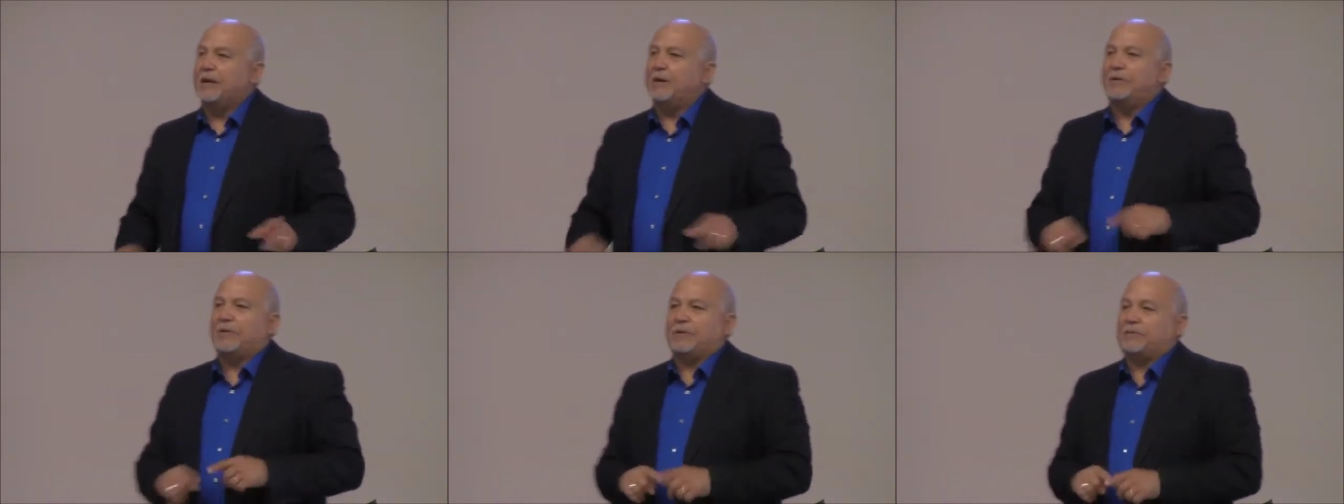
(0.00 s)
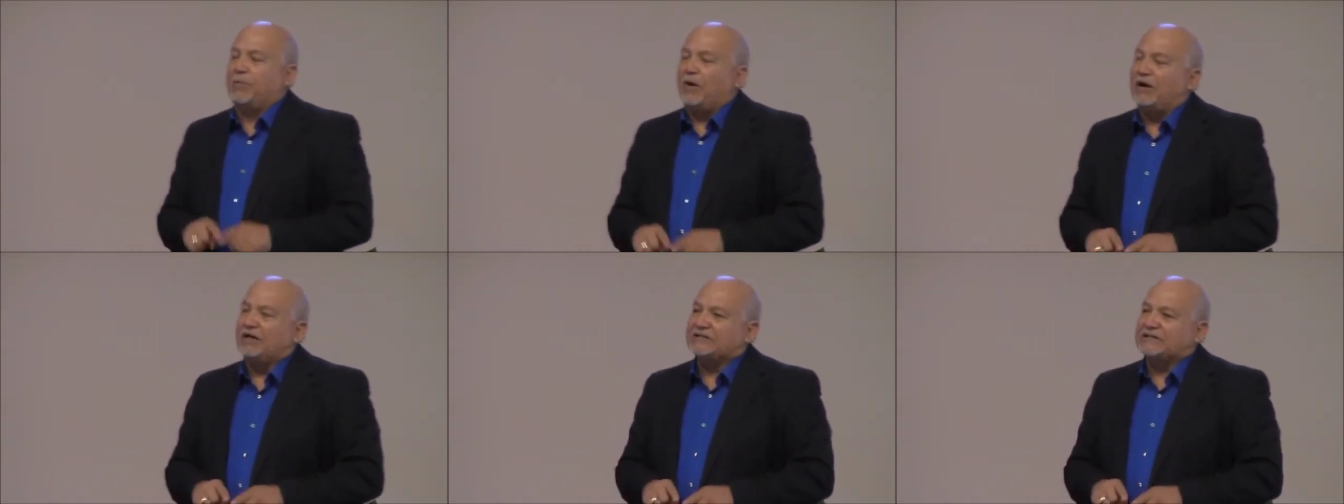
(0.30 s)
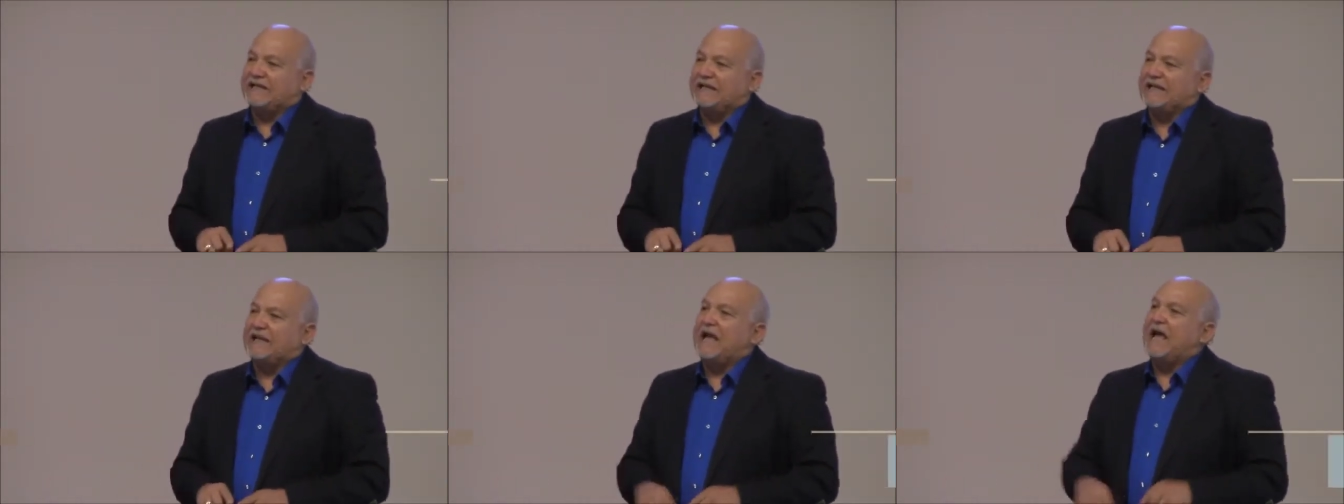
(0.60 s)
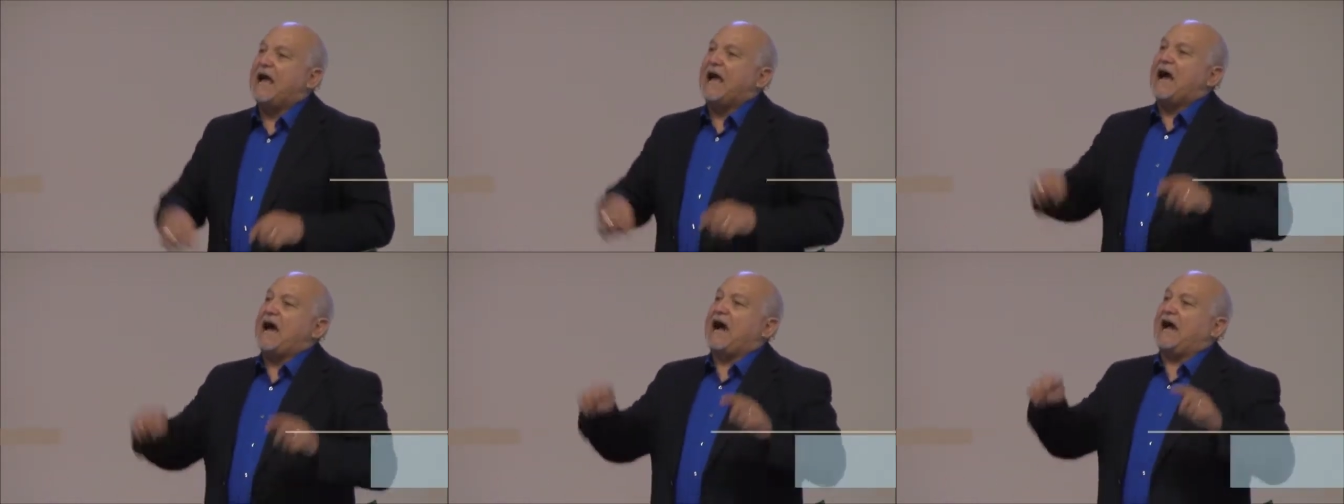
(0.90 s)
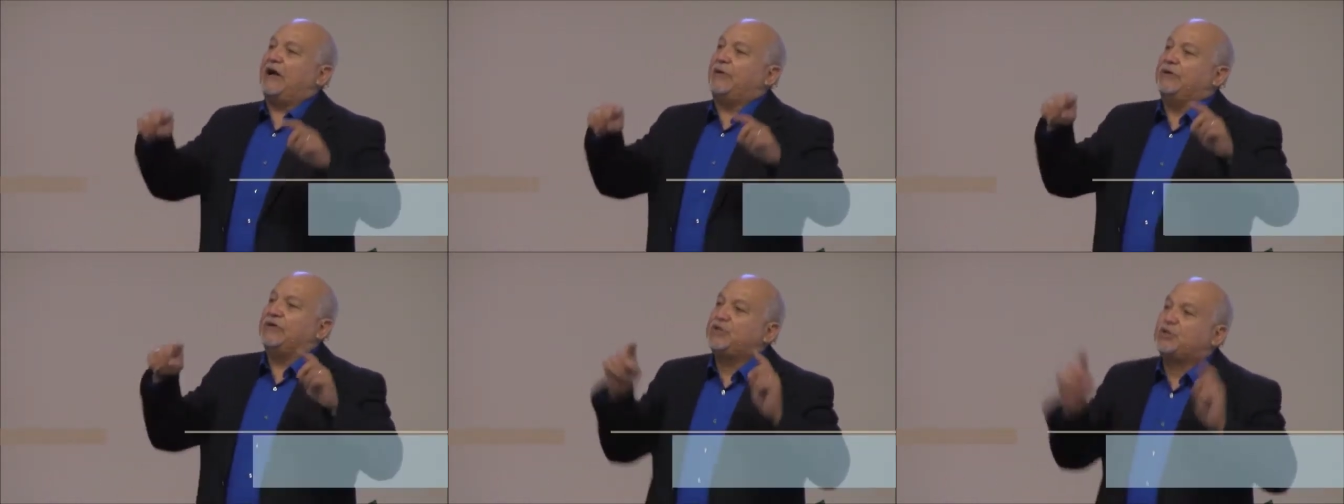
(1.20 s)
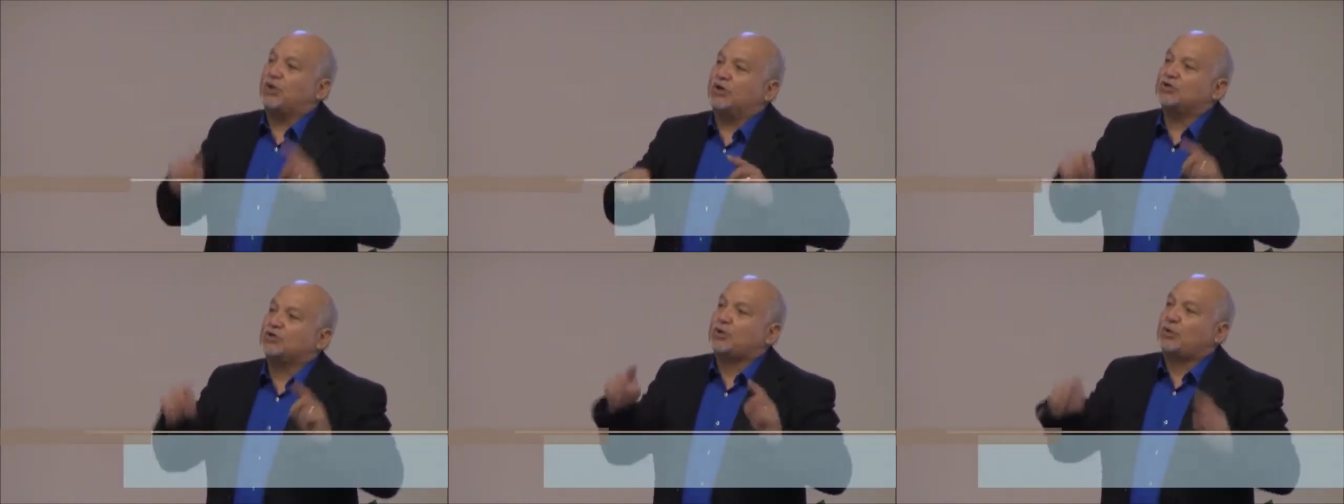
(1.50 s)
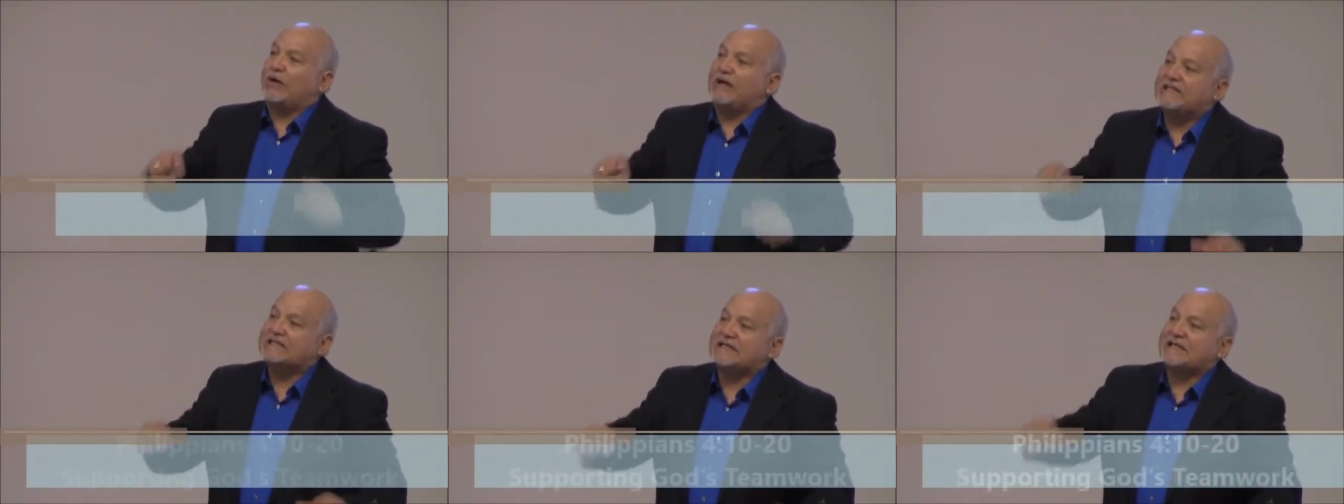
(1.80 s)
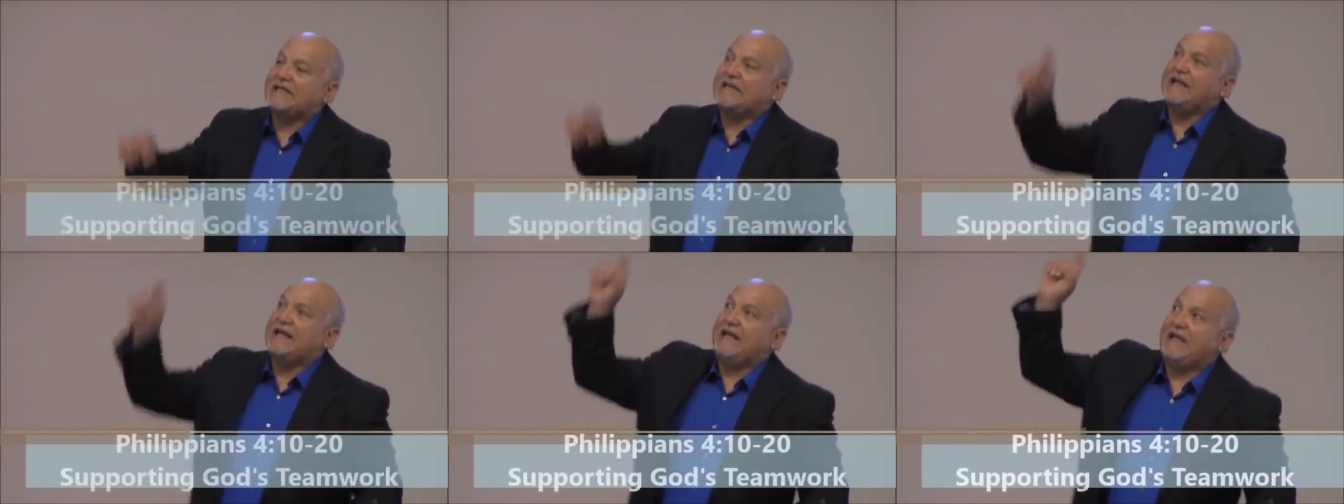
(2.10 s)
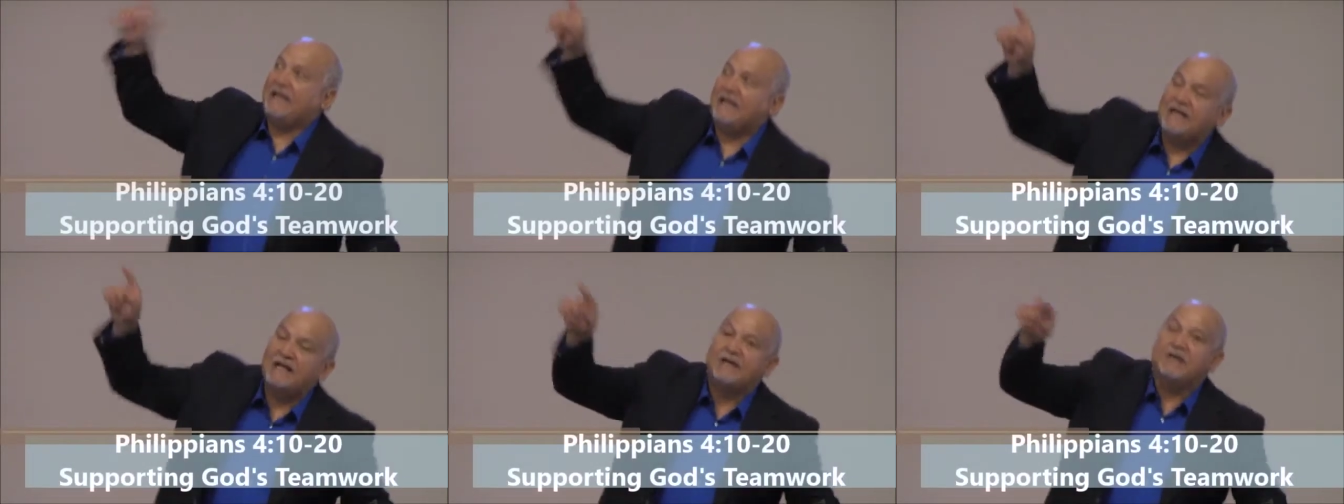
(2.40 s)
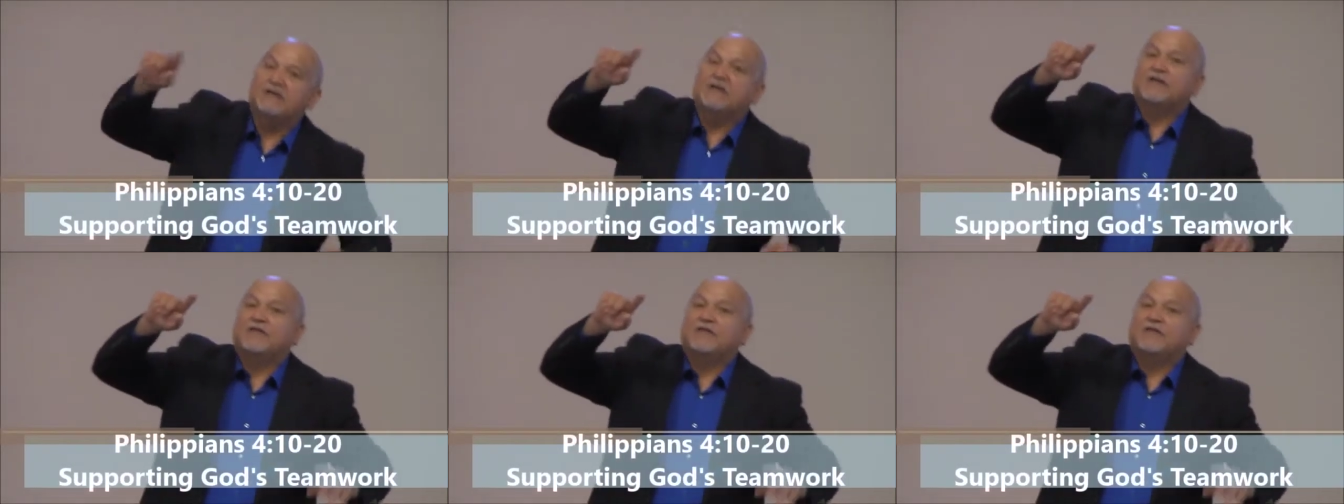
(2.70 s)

What Paul is saying, I rejoice graciously in